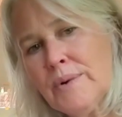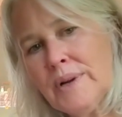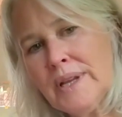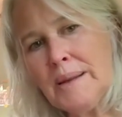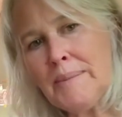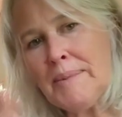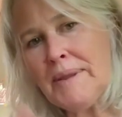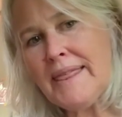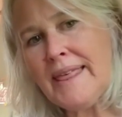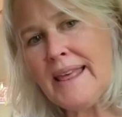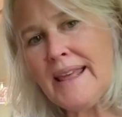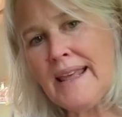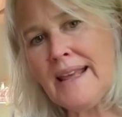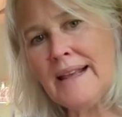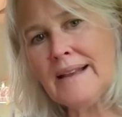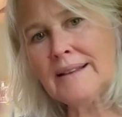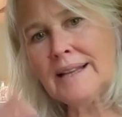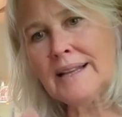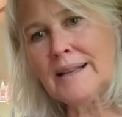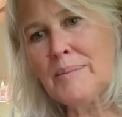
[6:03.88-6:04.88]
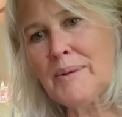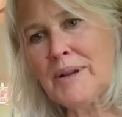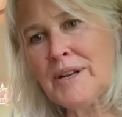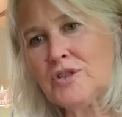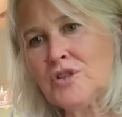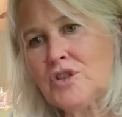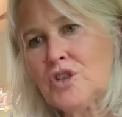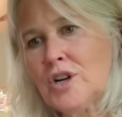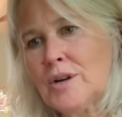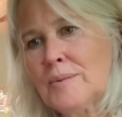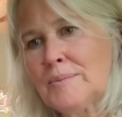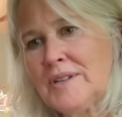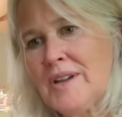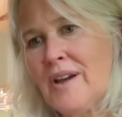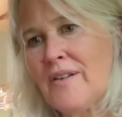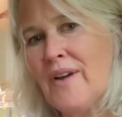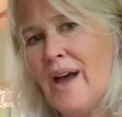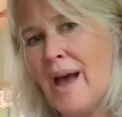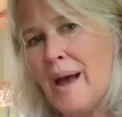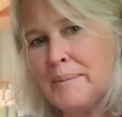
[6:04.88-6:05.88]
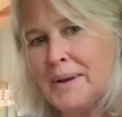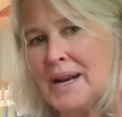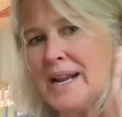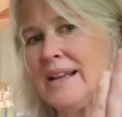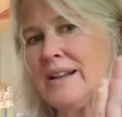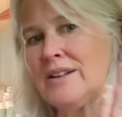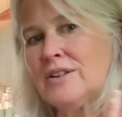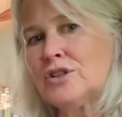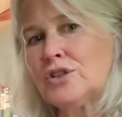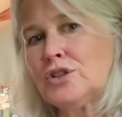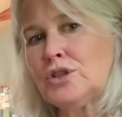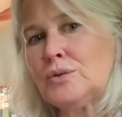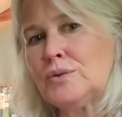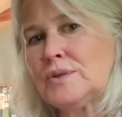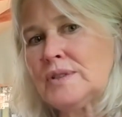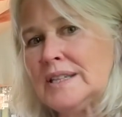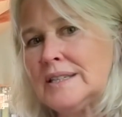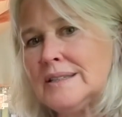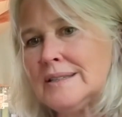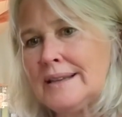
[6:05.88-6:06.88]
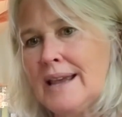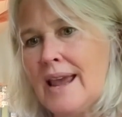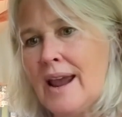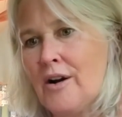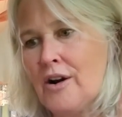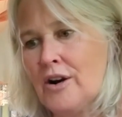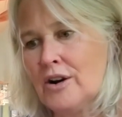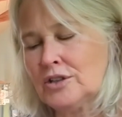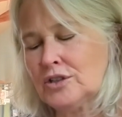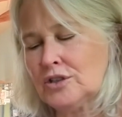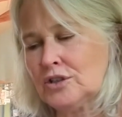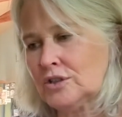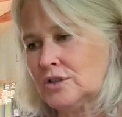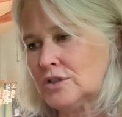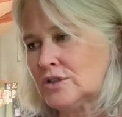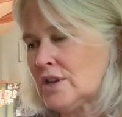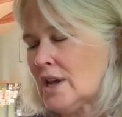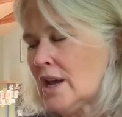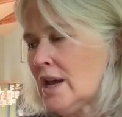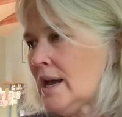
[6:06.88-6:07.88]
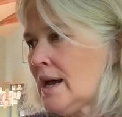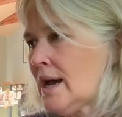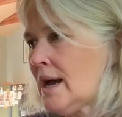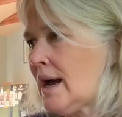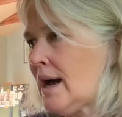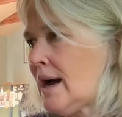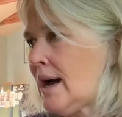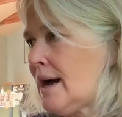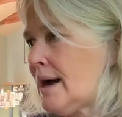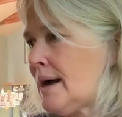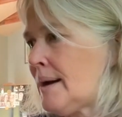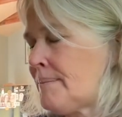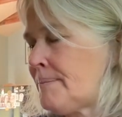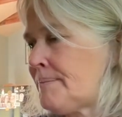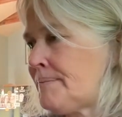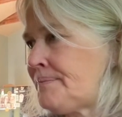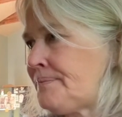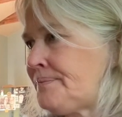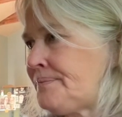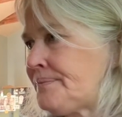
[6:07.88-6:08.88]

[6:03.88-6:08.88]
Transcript: really be thinking a little bit in terms of, I'm going to introduce these characters early